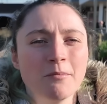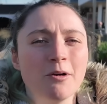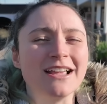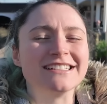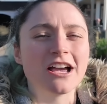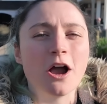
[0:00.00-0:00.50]

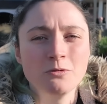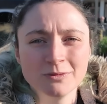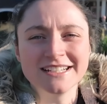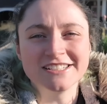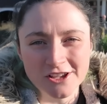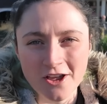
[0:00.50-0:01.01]
but is
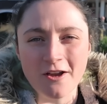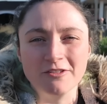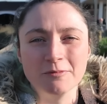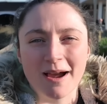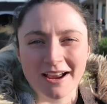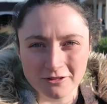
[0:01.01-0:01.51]
only
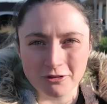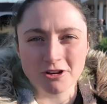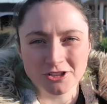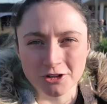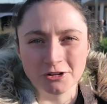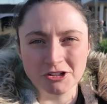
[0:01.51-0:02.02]
served by
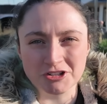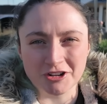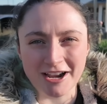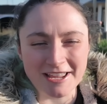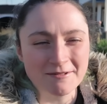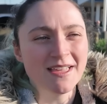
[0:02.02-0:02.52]

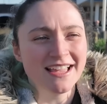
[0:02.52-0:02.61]
CrossCountry.